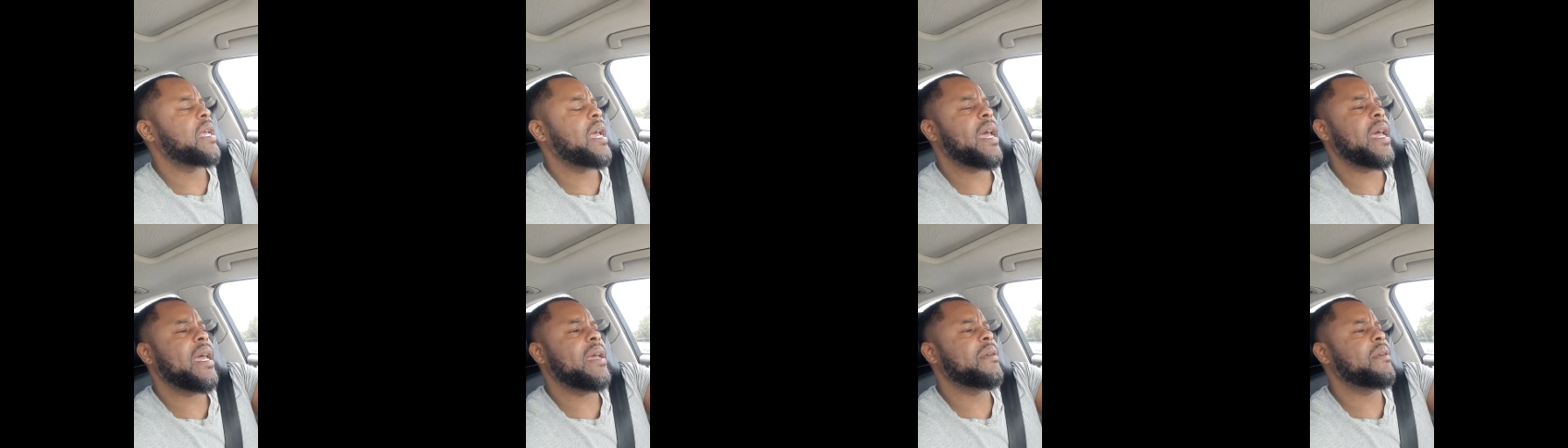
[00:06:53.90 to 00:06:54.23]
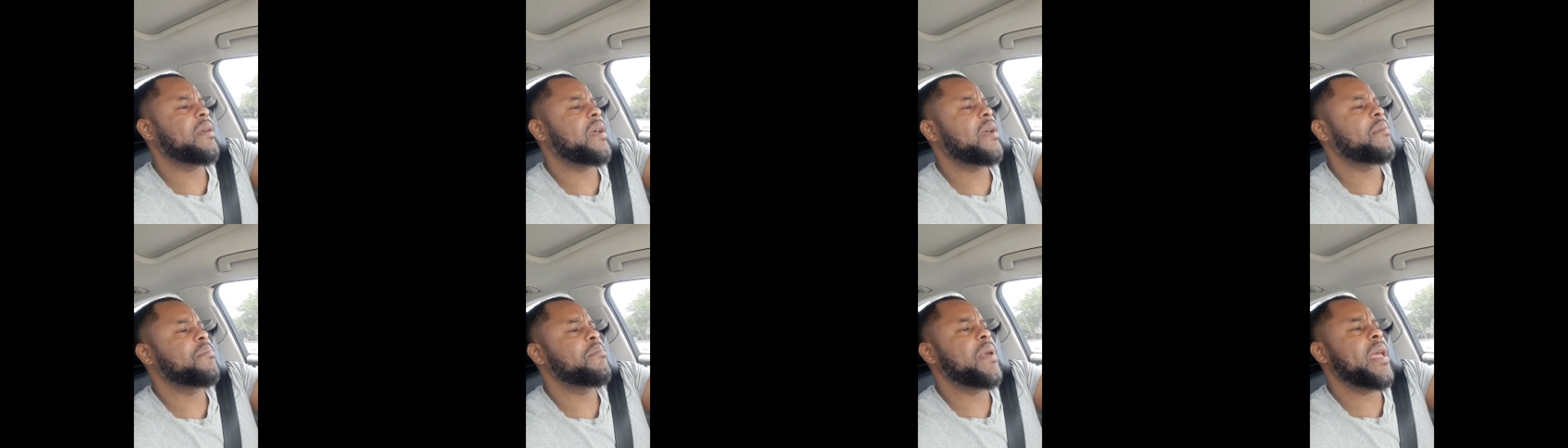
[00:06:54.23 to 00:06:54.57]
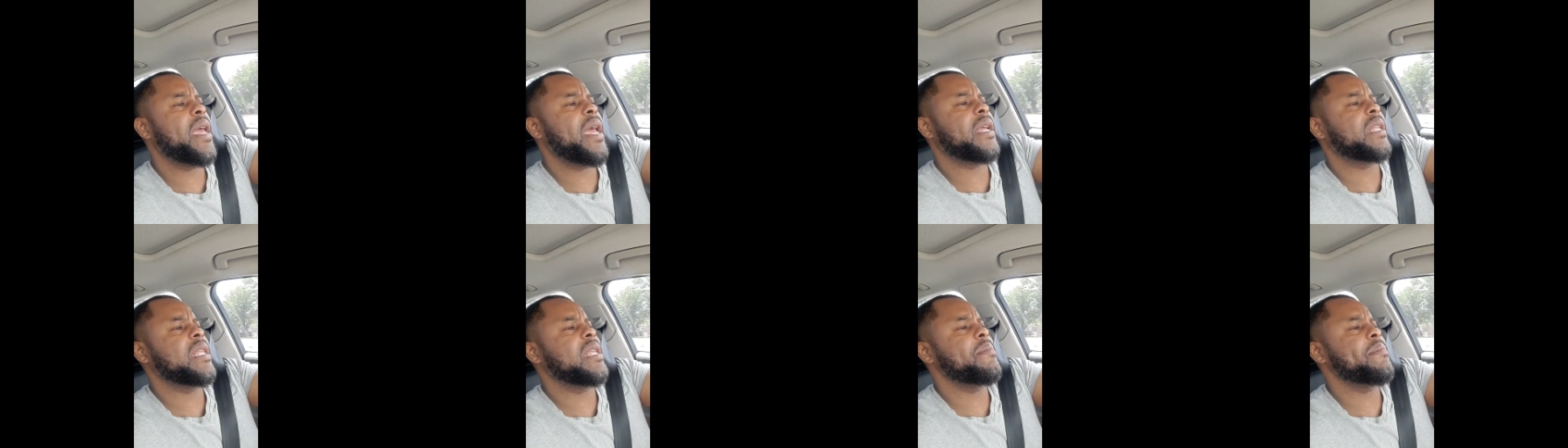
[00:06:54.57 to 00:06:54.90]
I, I
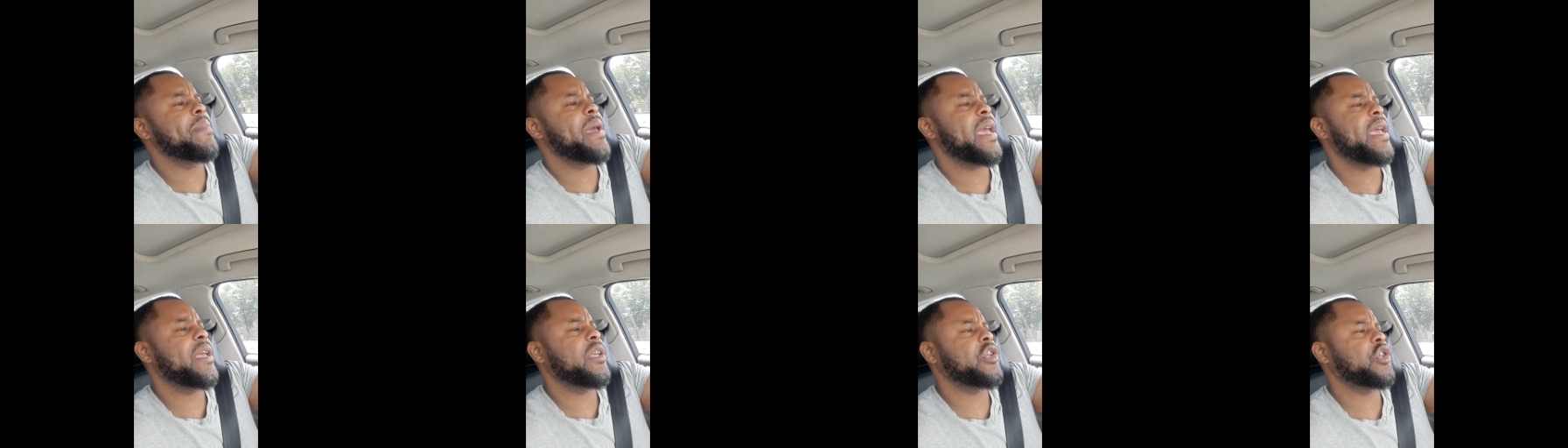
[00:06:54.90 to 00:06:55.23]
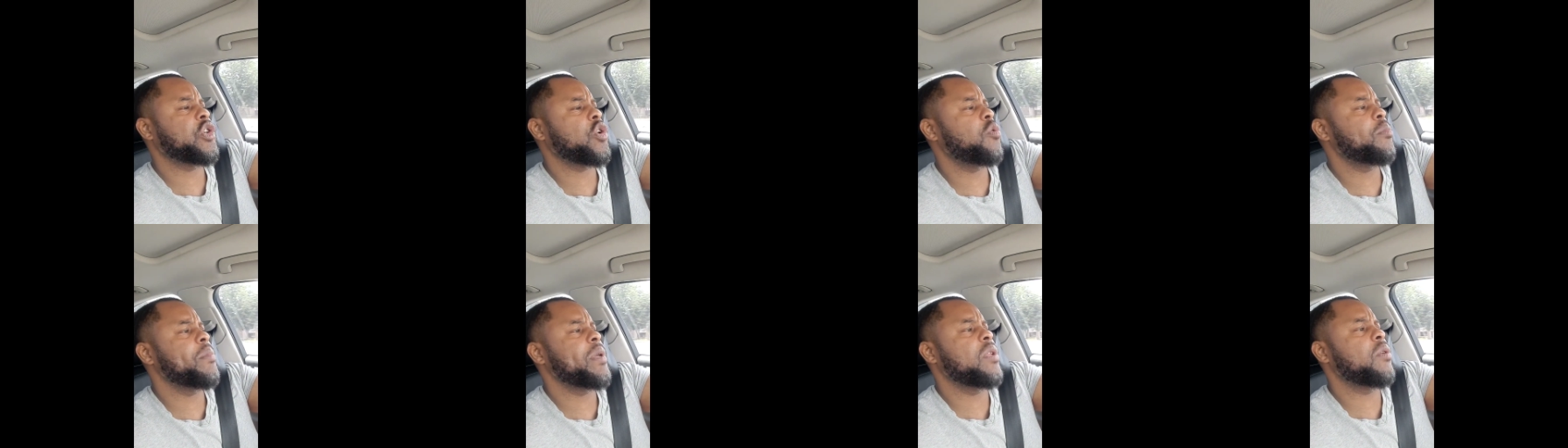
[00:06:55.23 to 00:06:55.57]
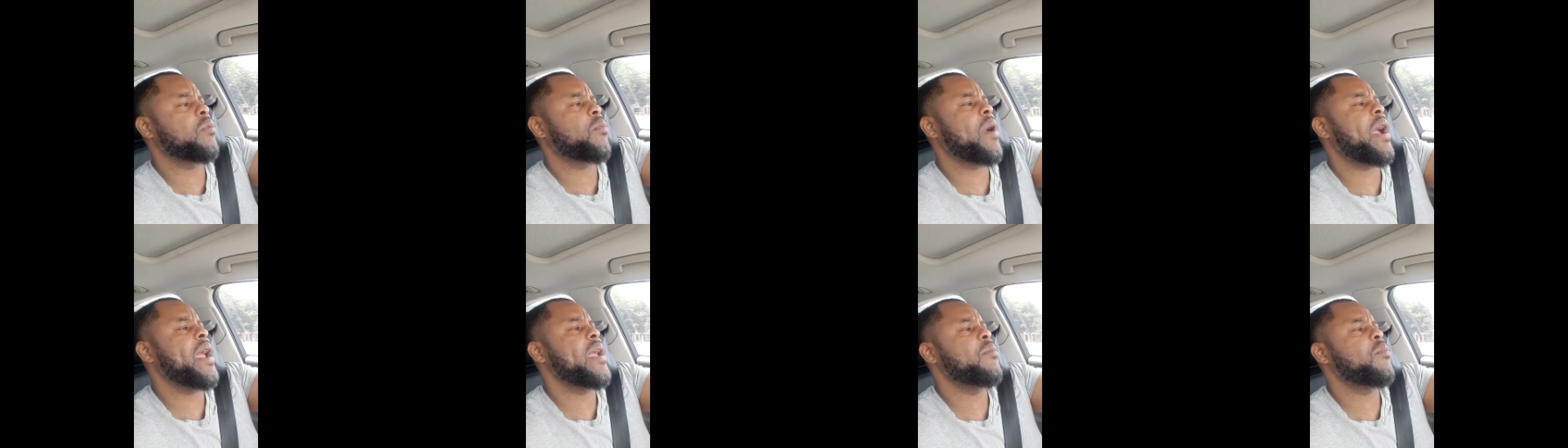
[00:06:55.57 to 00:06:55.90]
begged him, man, show me
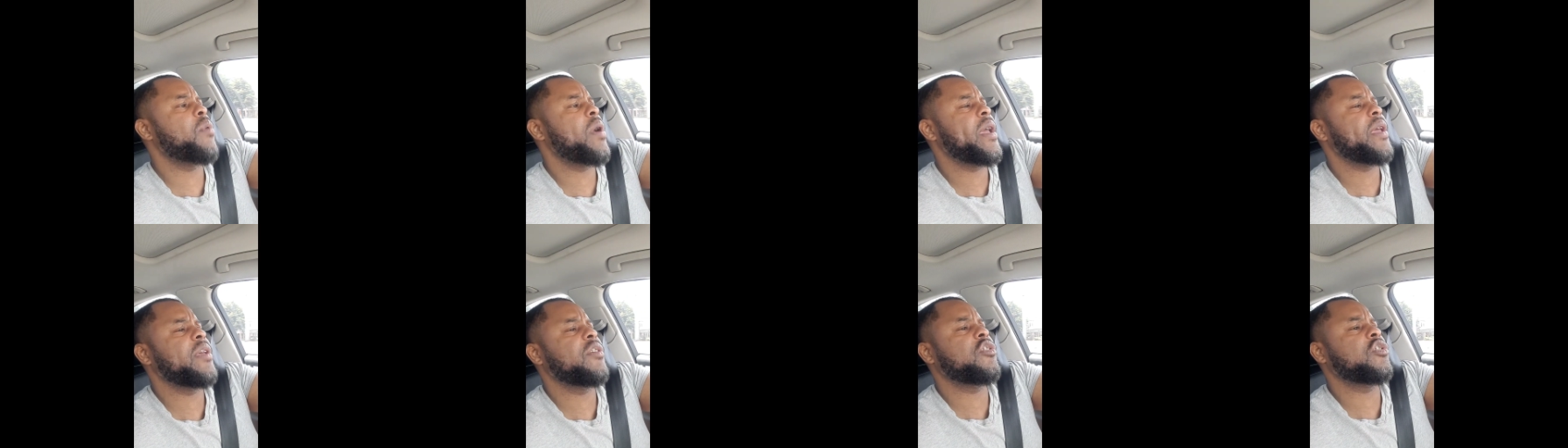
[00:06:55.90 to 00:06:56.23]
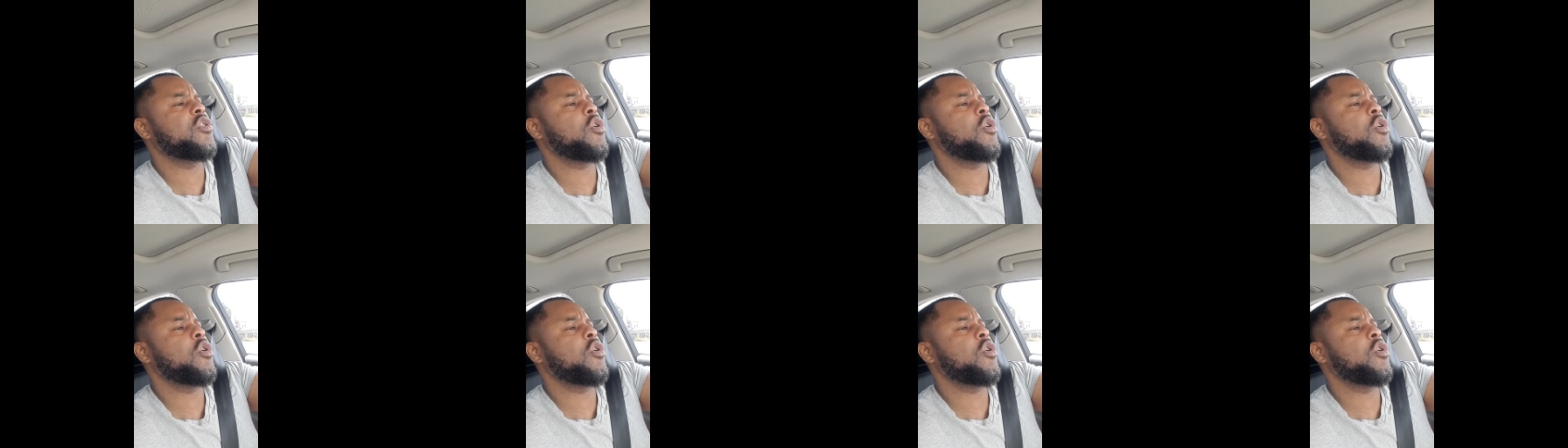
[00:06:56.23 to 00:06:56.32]
the right way.